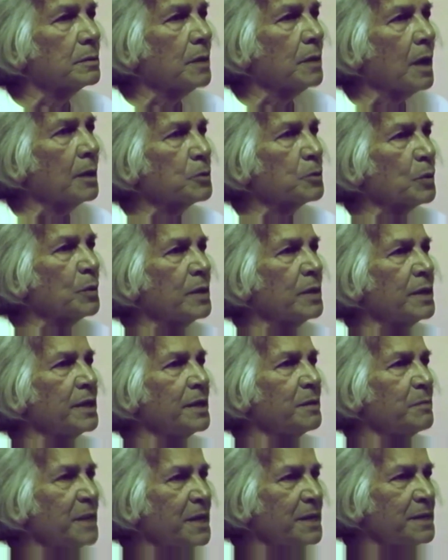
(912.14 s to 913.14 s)
Not only
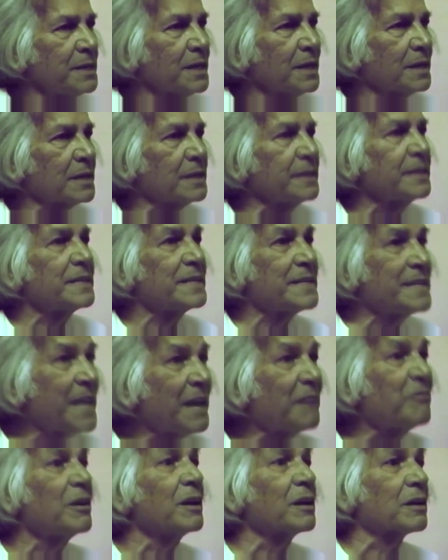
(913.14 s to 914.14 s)
immediately,
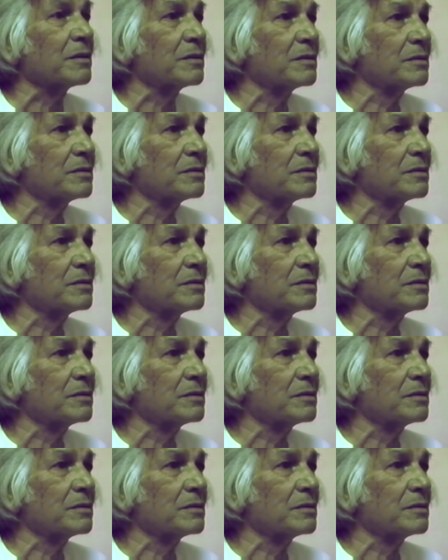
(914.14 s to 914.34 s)
never.